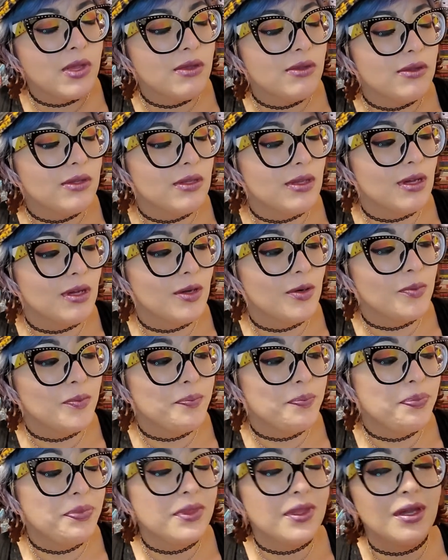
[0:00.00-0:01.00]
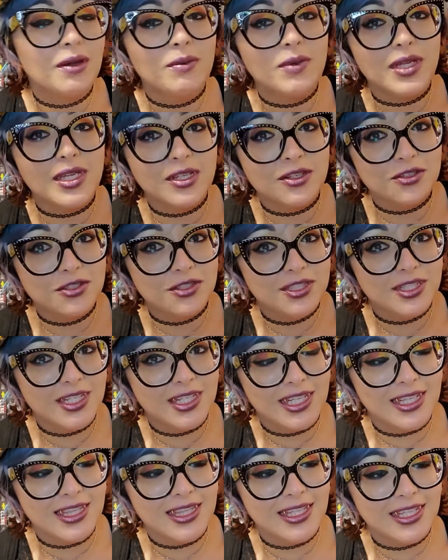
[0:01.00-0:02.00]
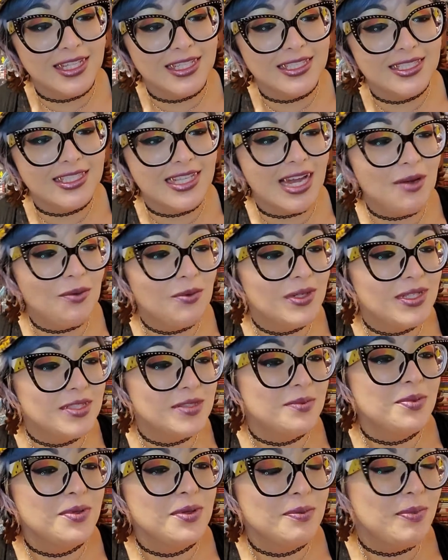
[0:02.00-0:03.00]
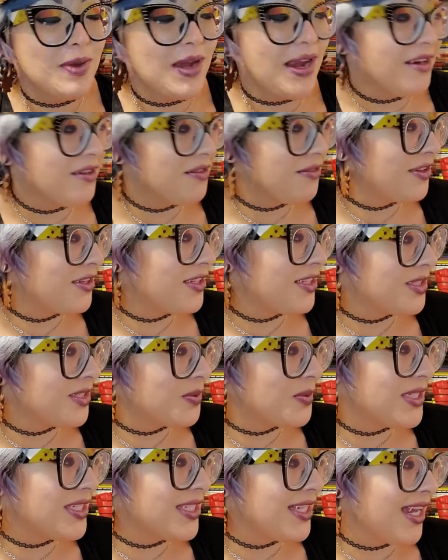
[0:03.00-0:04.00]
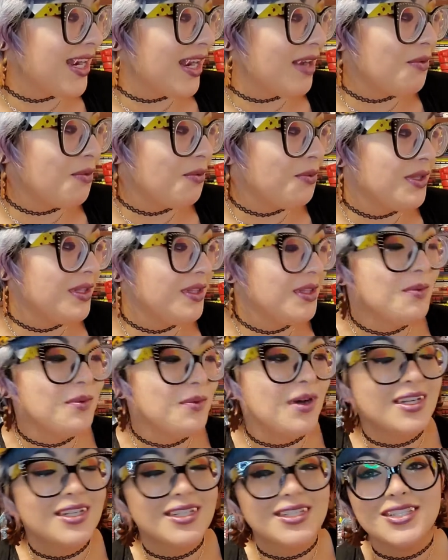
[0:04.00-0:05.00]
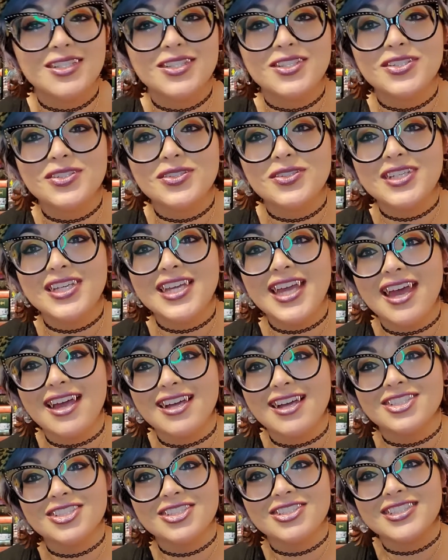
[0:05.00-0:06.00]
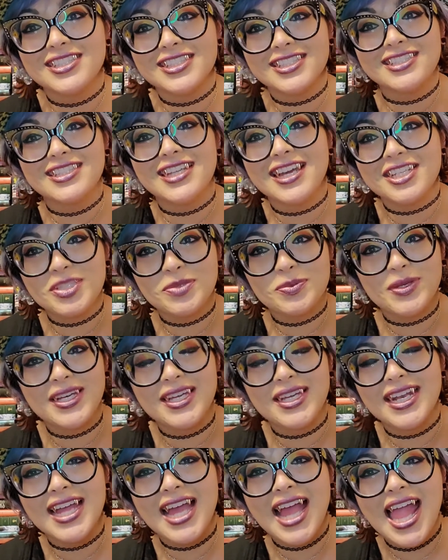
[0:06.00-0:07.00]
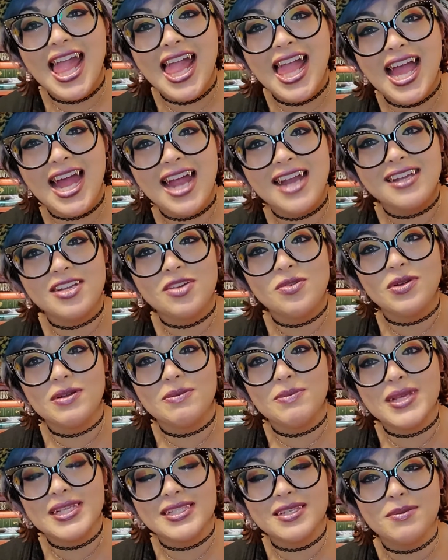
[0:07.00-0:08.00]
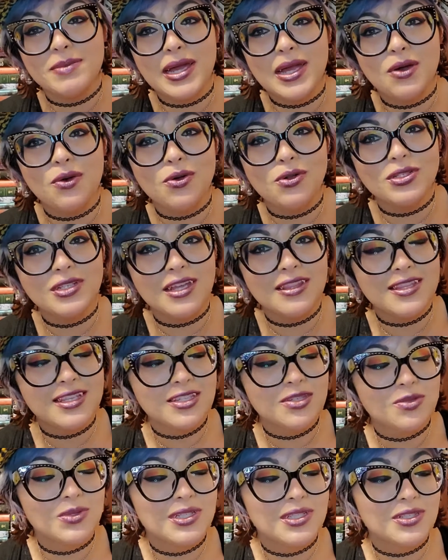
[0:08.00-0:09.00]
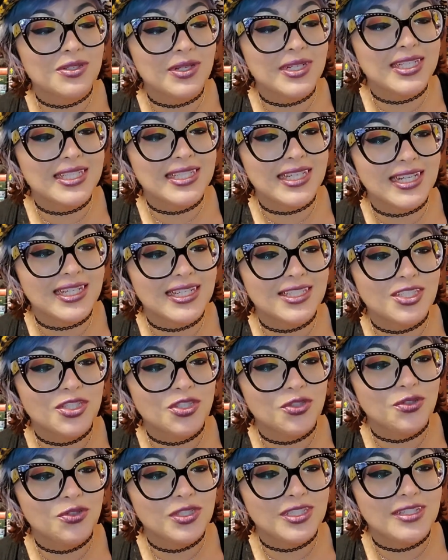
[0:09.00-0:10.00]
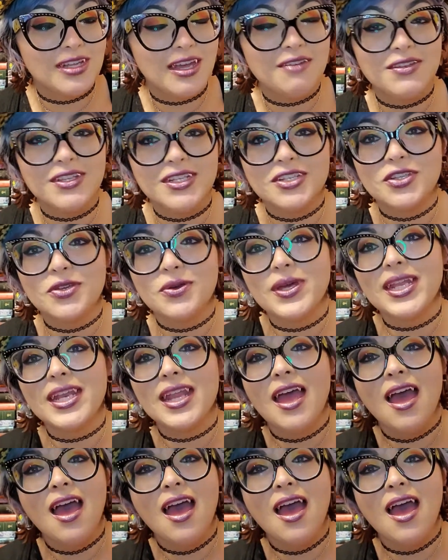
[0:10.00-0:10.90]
So I'm interested in this. I wasn't prepared for this one yet. I really wanted to do The Exorcist next, but I didn't want to mess up my hold on this one, so I decided to just dive into it.